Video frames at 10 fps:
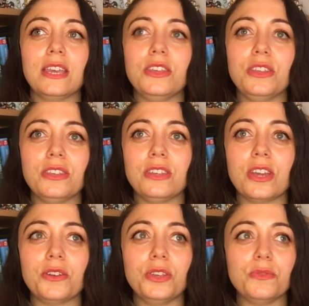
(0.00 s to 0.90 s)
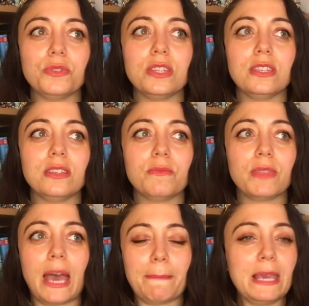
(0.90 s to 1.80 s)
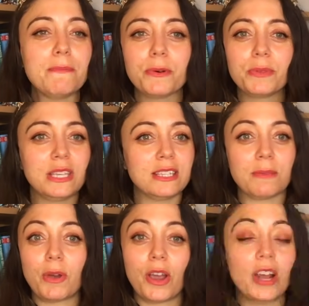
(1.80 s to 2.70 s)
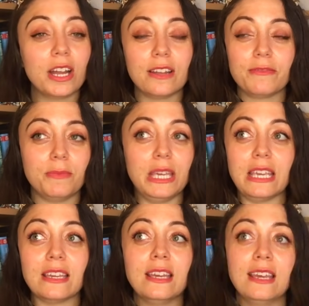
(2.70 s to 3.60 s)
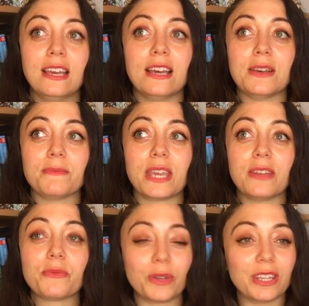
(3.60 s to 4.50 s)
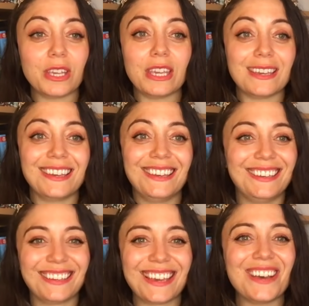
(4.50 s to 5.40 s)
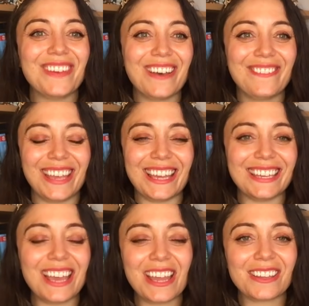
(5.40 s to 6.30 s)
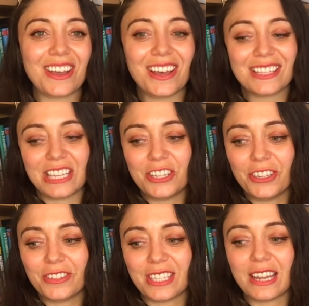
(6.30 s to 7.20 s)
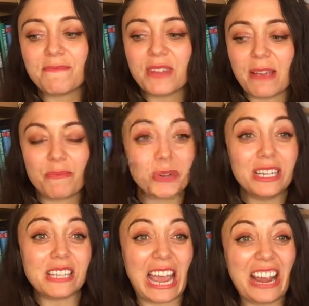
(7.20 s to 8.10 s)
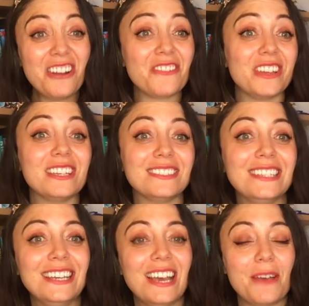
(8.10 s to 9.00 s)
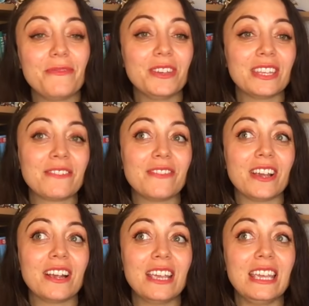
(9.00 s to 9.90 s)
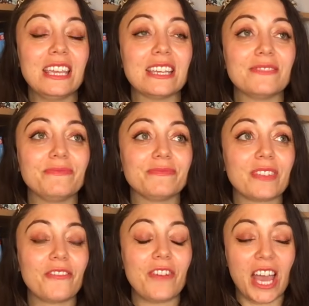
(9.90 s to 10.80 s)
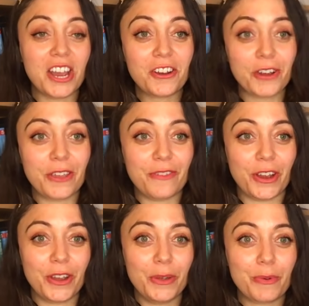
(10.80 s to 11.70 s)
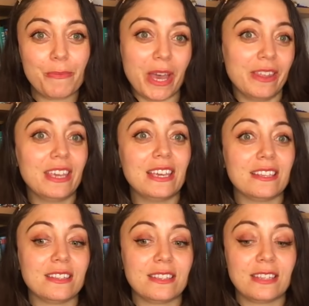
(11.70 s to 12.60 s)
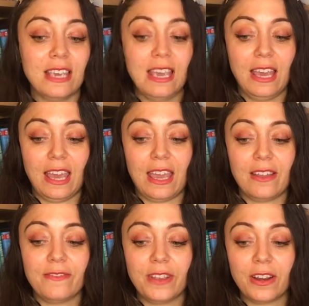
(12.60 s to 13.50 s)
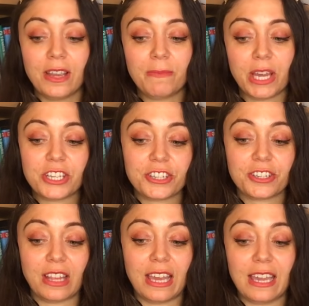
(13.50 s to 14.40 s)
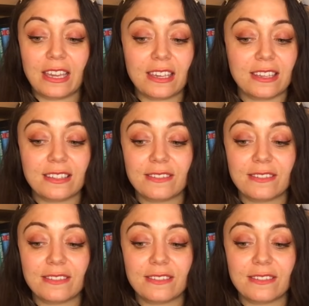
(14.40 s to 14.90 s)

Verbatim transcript: you know, that people-pleasing part of me can really come up and cause issues, and I'm pretty tired of it. I'm feeling very fiery, very rebellious, and very much like,